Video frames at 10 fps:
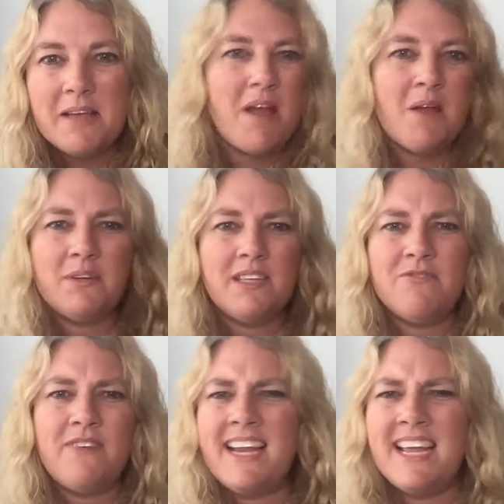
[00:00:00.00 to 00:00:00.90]
I'm not really
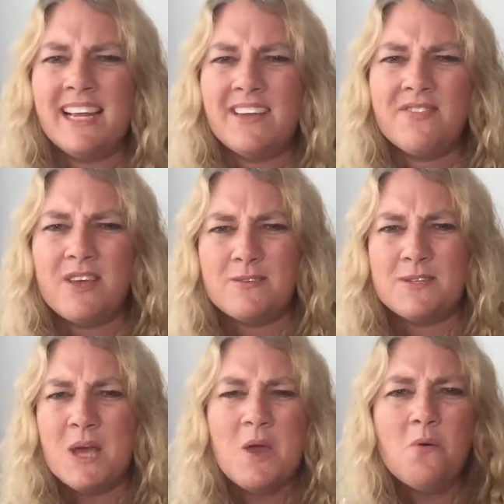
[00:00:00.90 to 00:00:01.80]
finding any of
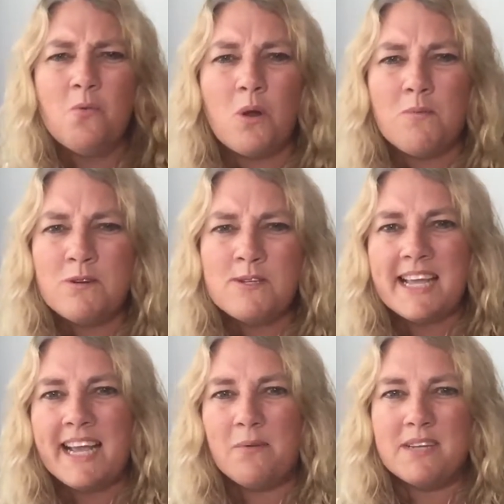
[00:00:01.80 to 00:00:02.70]
those warmers
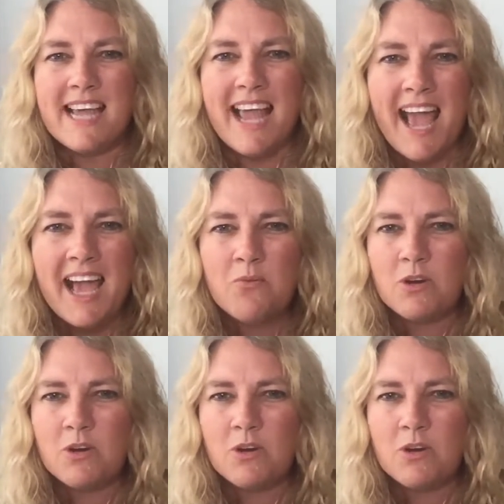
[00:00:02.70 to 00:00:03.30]
like I wish I had.